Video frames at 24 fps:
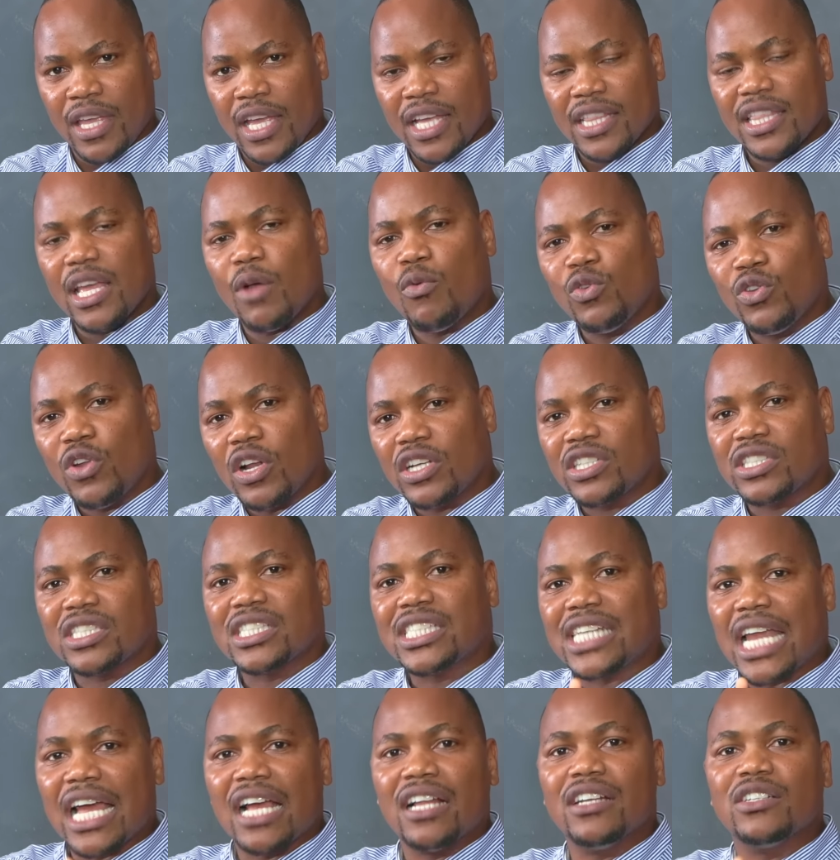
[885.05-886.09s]
They will not
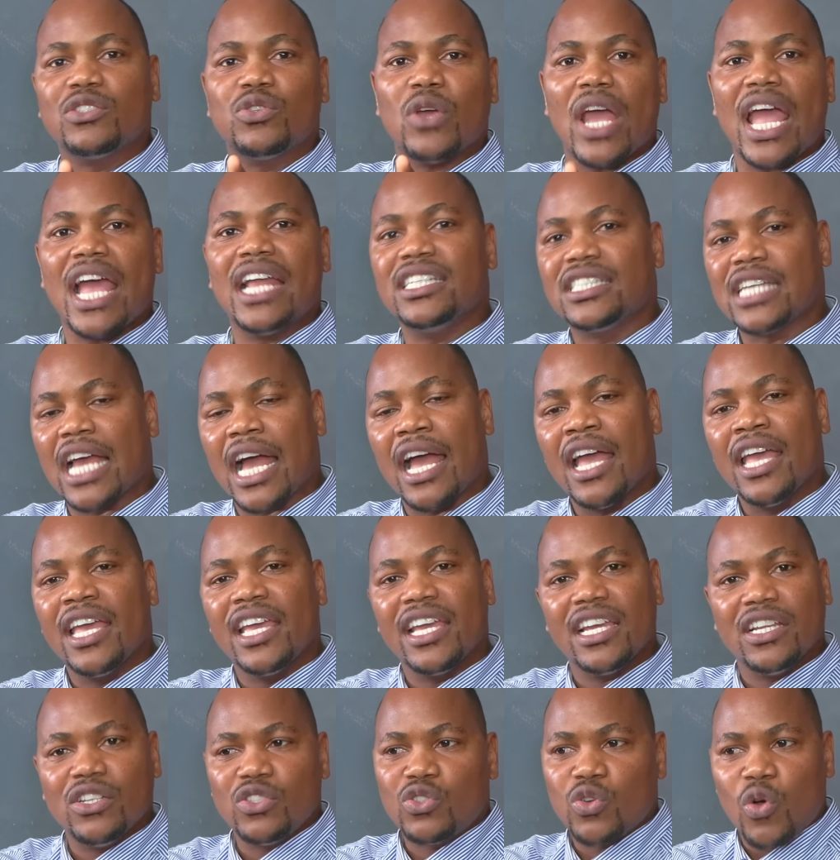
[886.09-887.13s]
struggle to enter
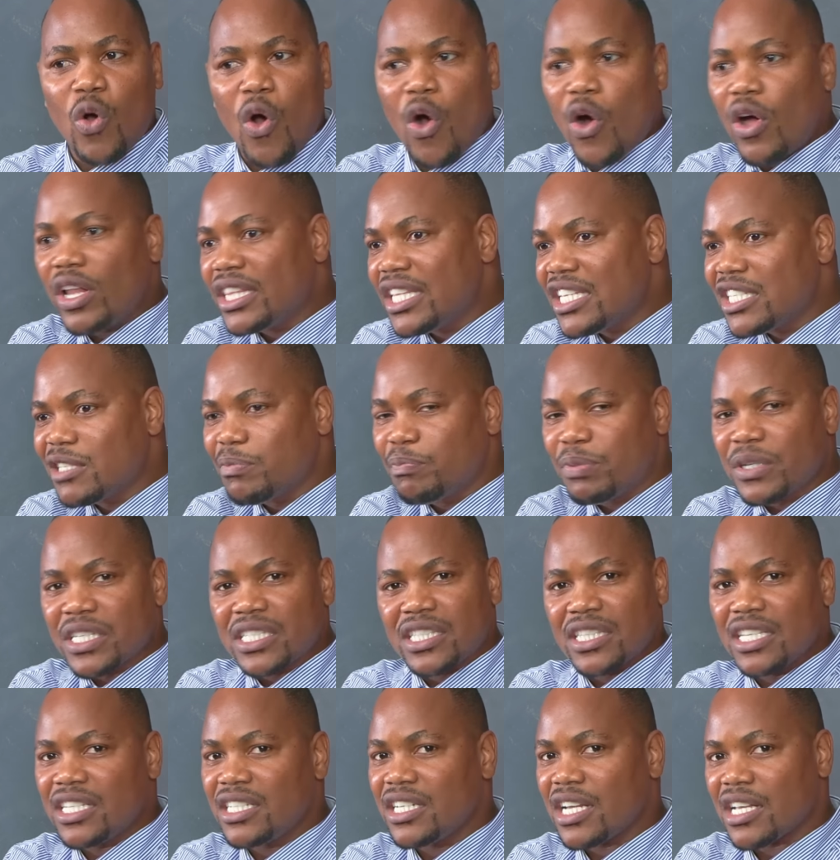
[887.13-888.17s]
into all these
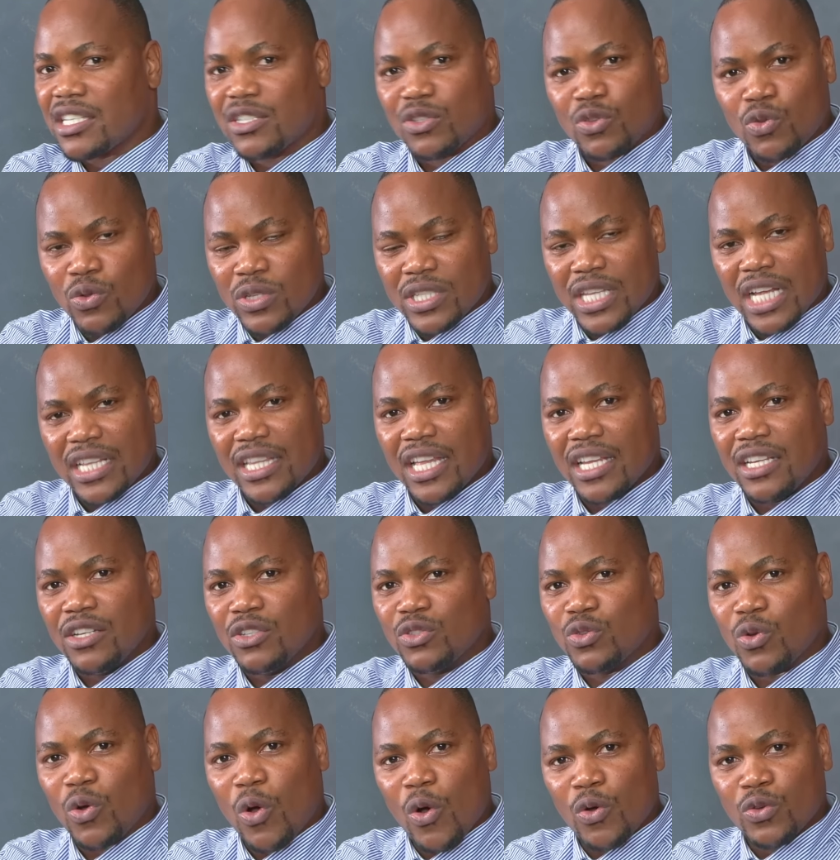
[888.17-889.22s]
prestigious schools that they need
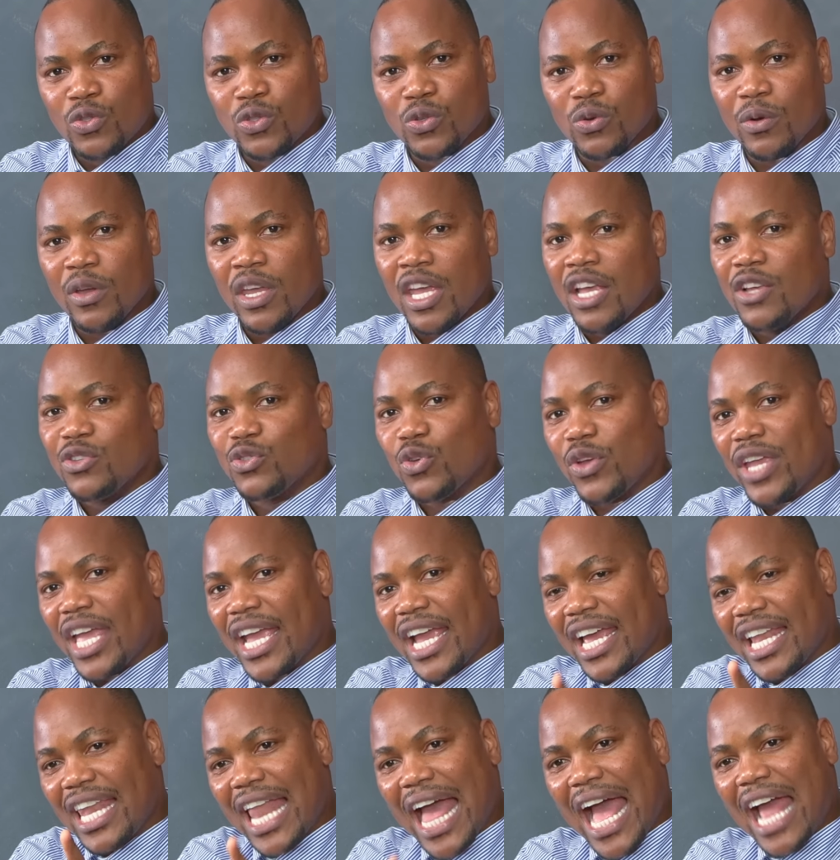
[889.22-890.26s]
to go to. So
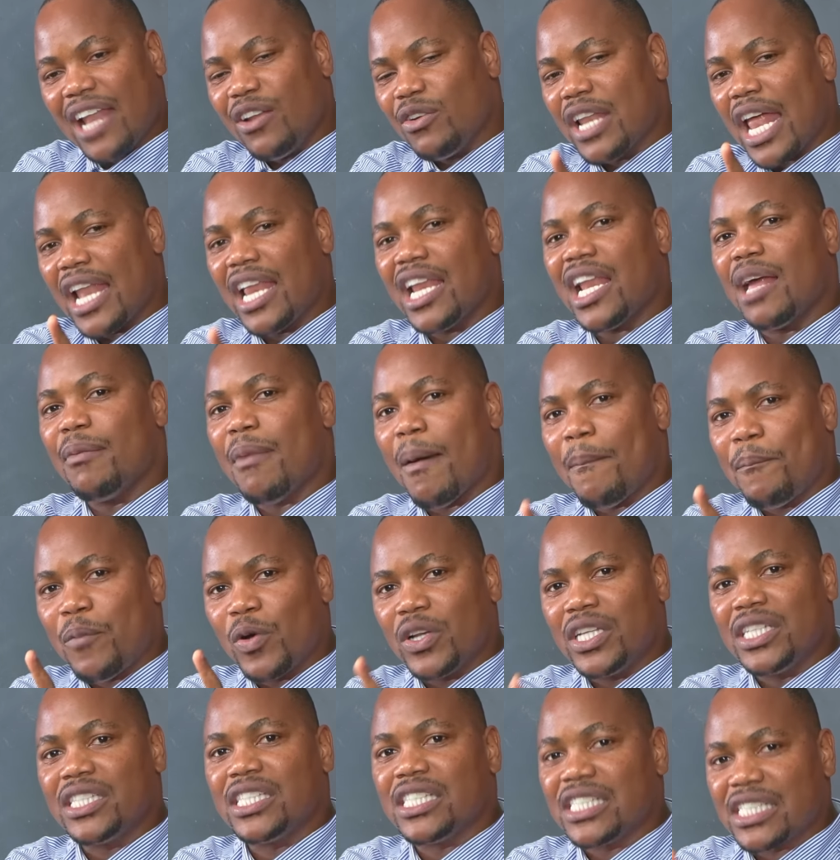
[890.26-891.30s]
yegelani ukulalela ama
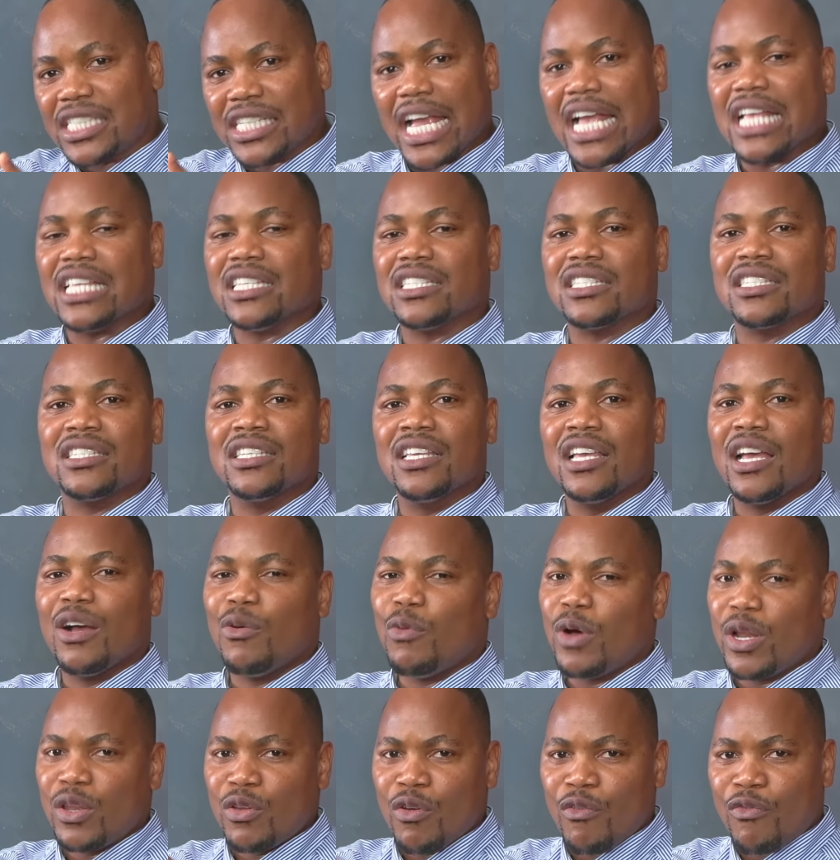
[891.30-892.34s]
politicians.
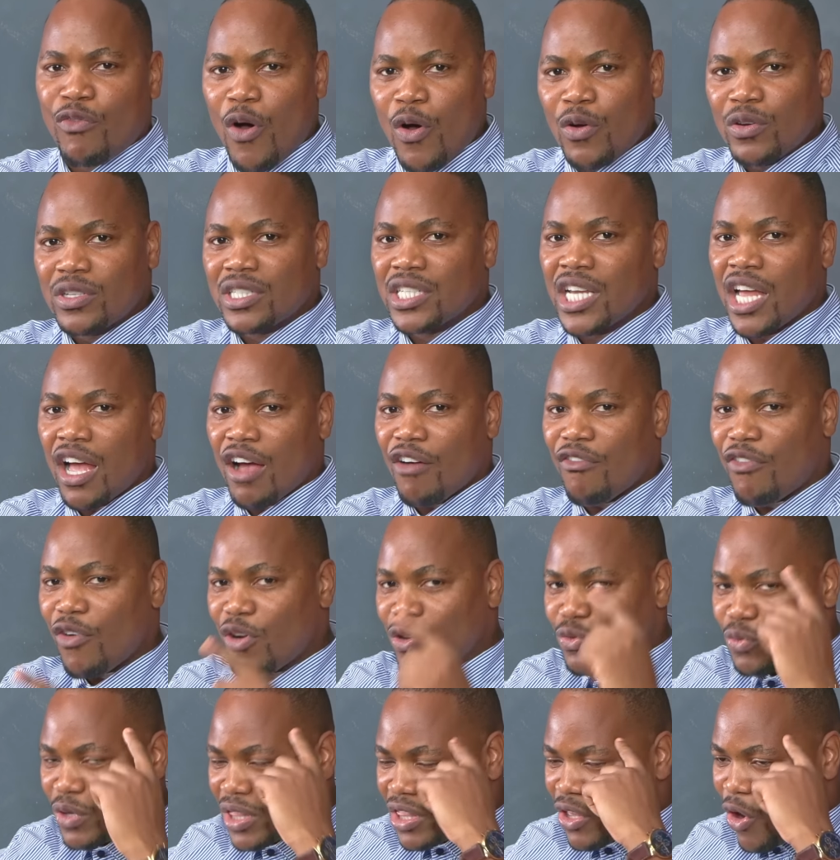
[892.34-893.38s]
When you vote, vote
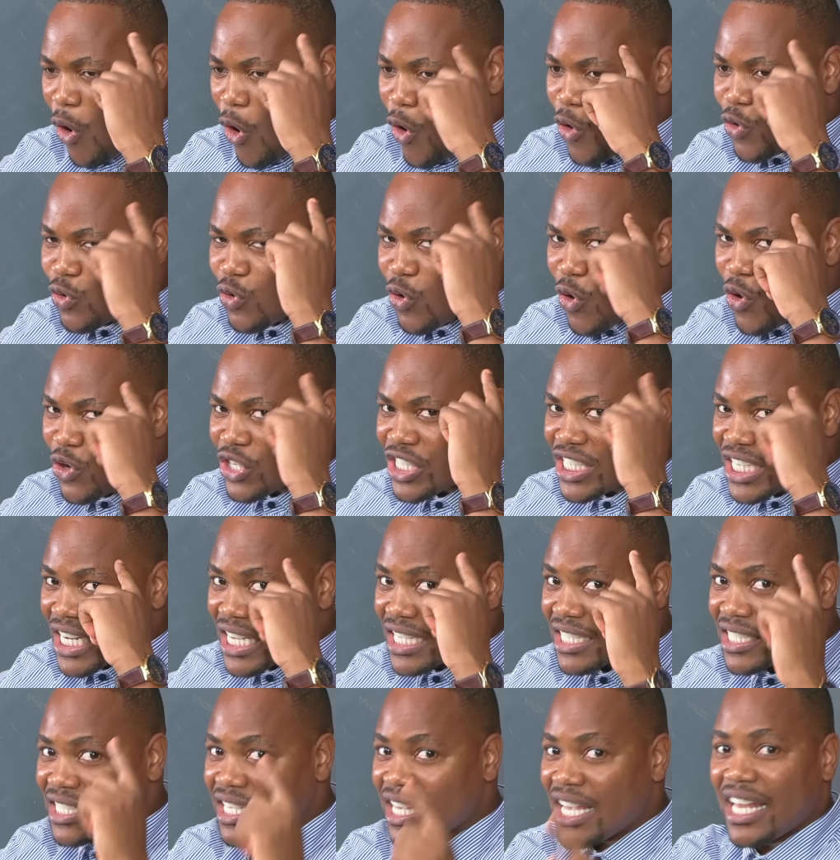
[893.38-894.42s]
with your own
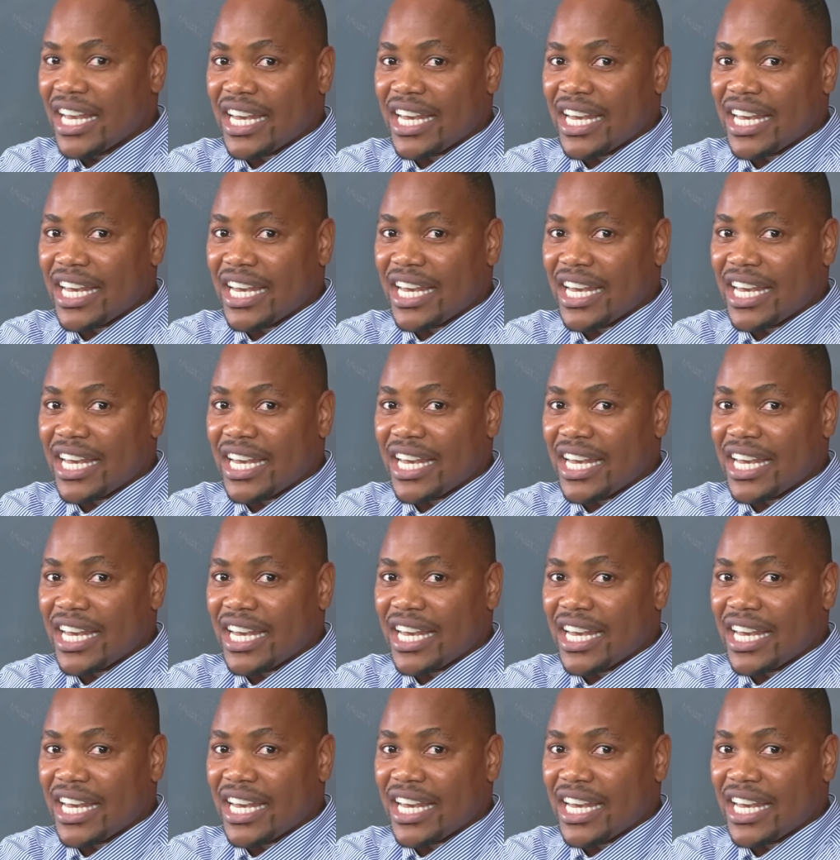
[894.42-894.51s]
conscience.